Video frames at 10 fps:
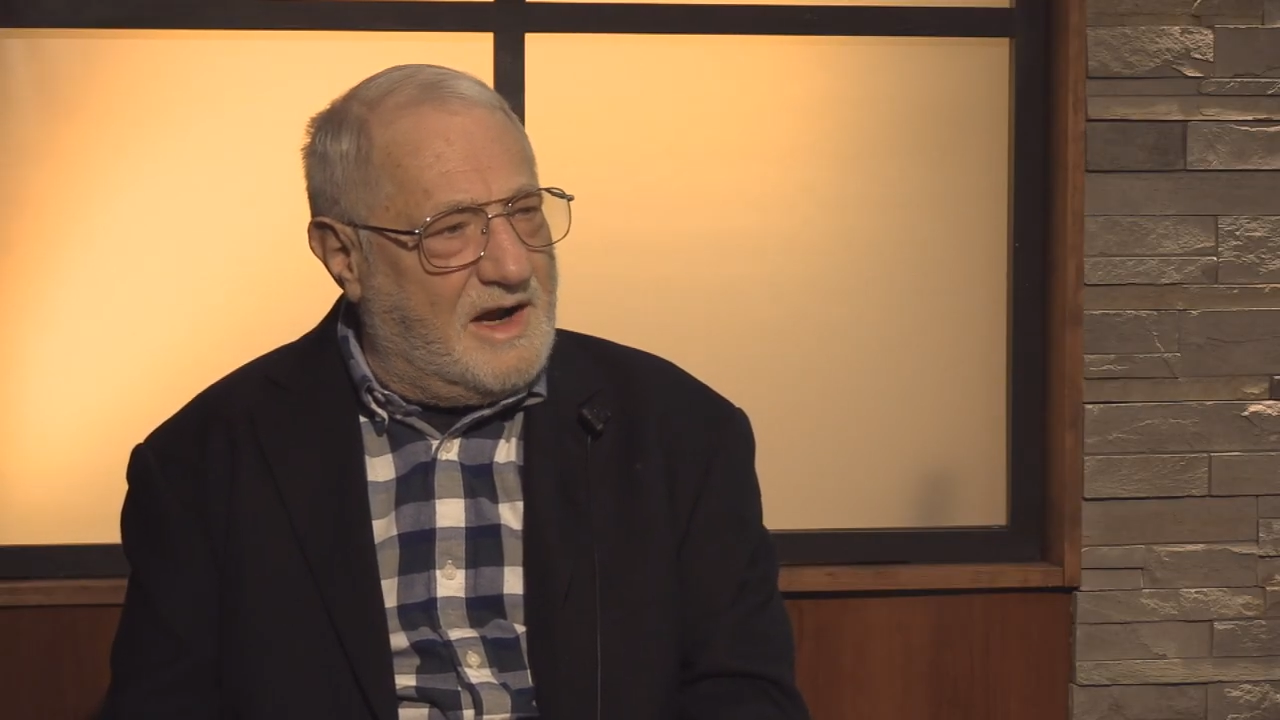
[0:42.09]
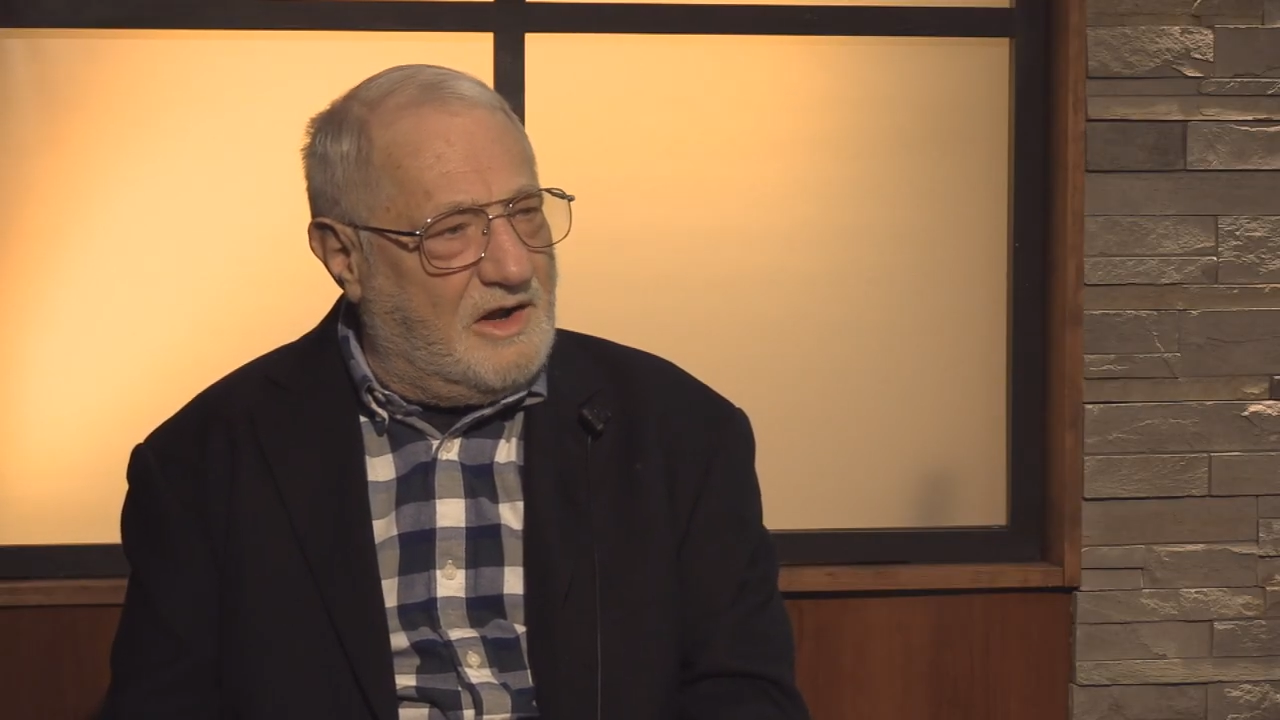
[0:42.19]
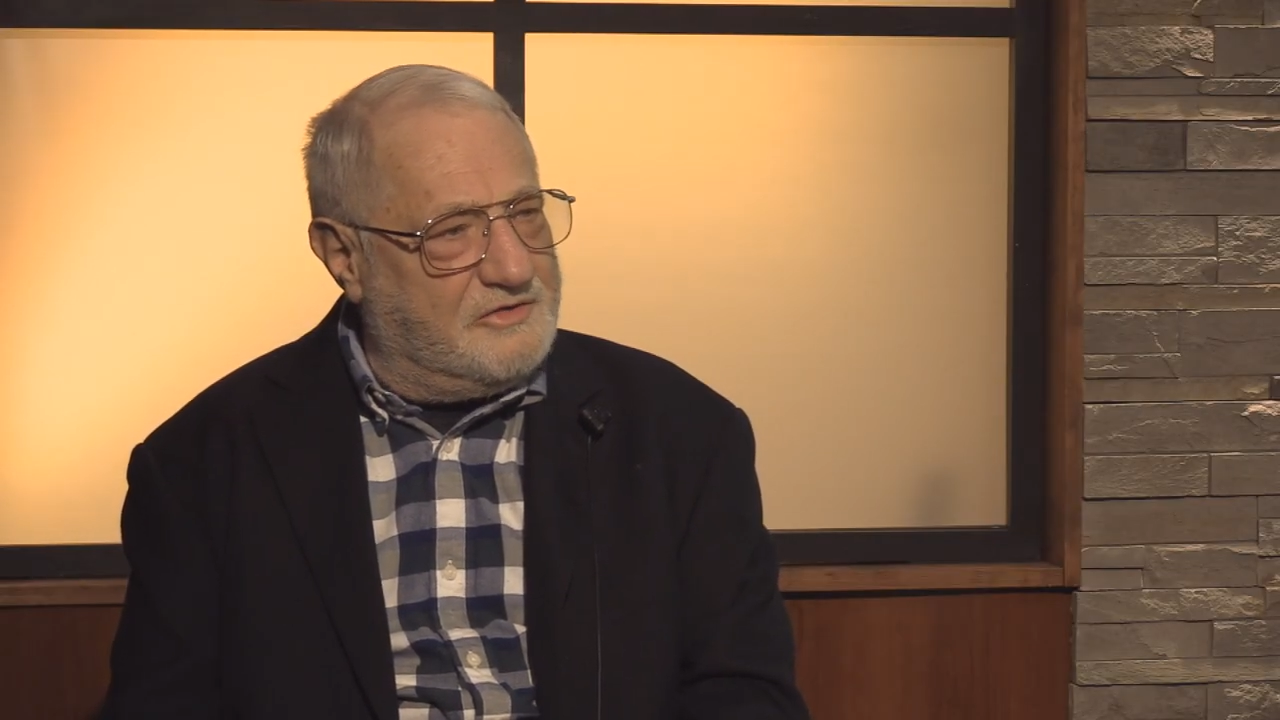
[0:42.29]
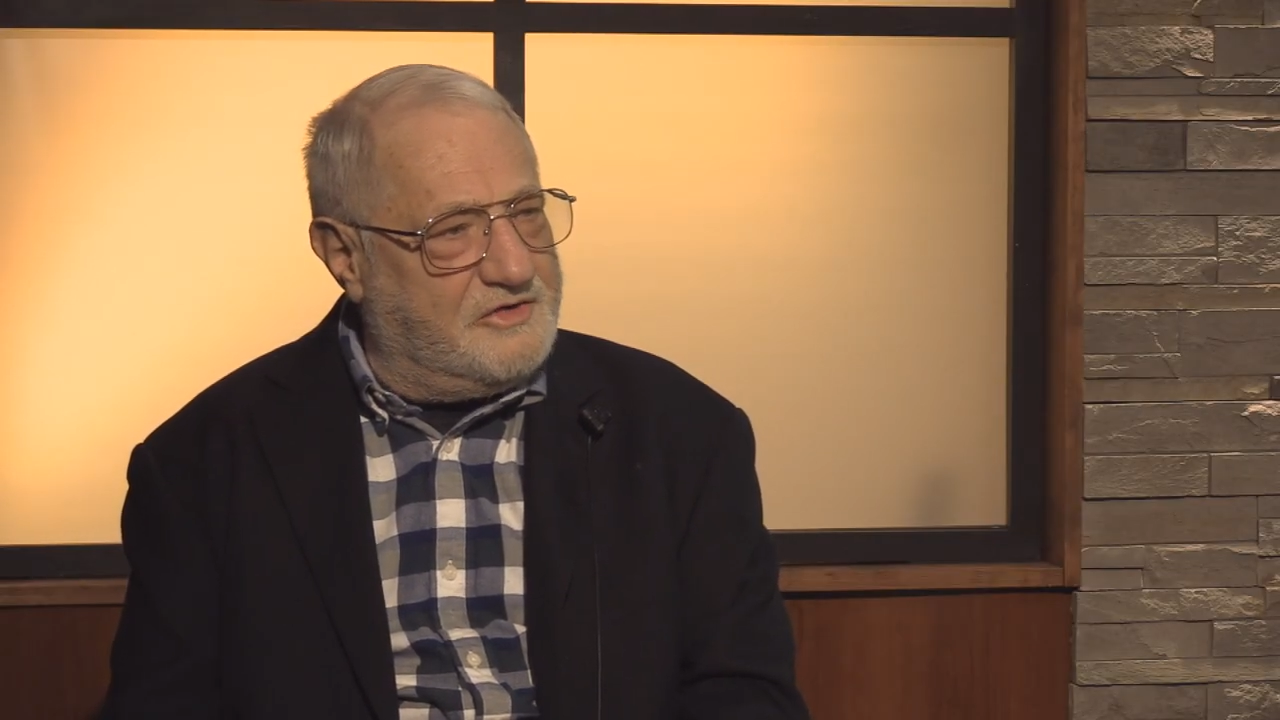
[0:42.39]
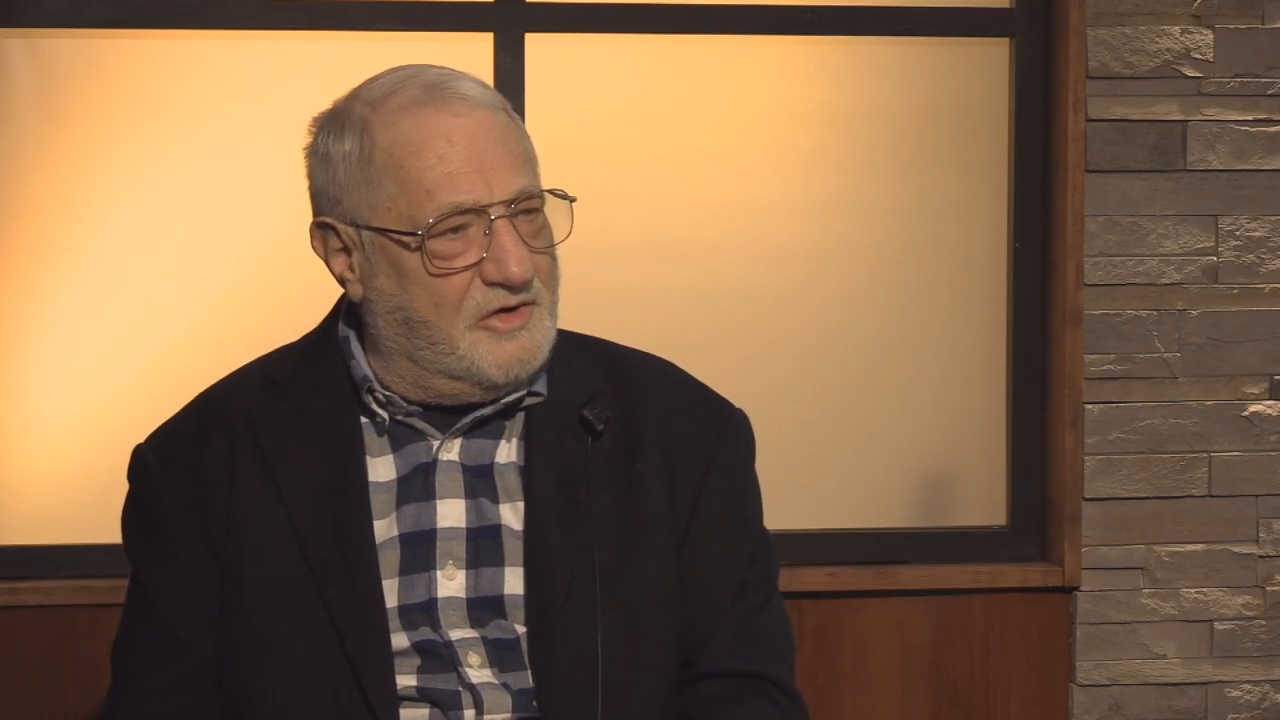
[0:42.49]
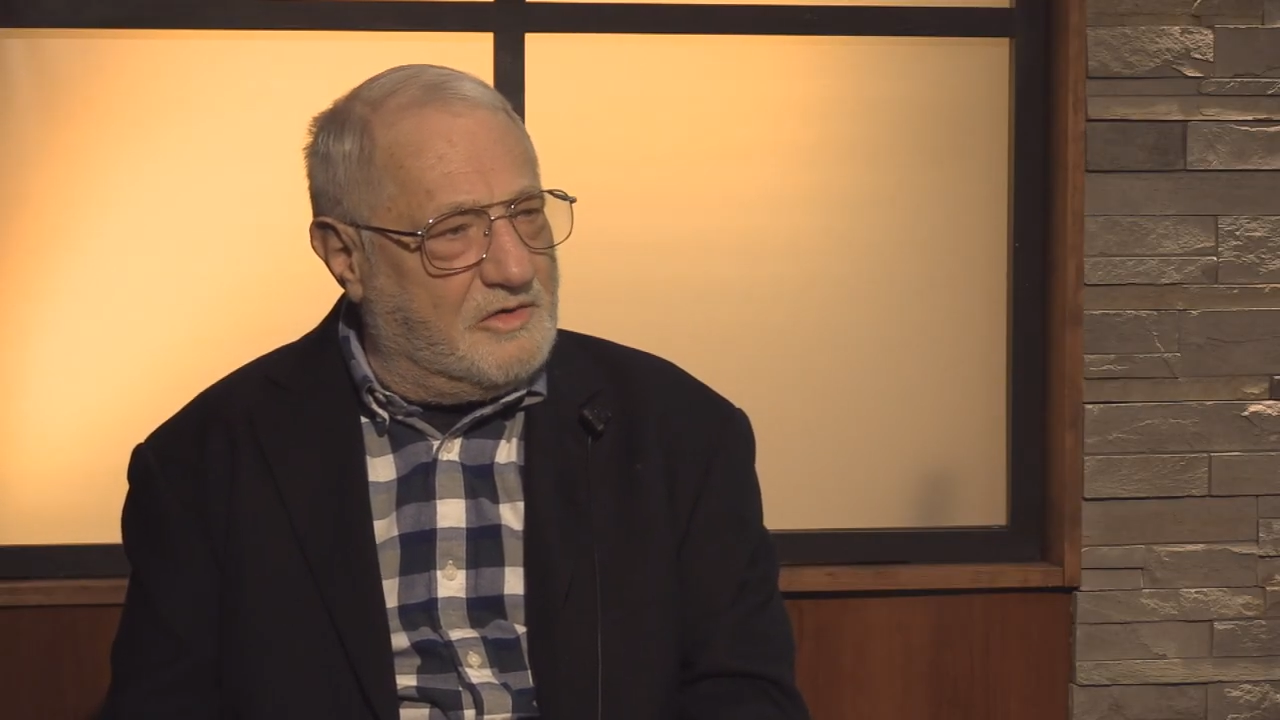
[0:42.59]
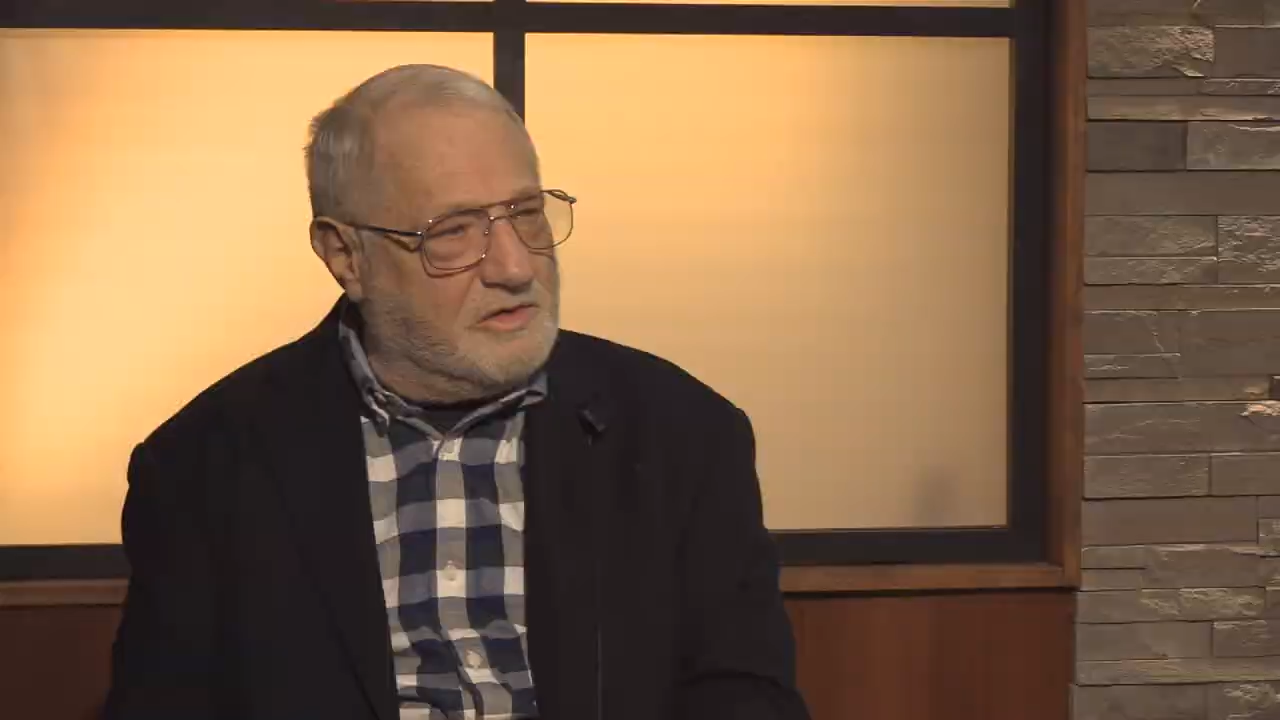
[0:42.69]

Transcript: alto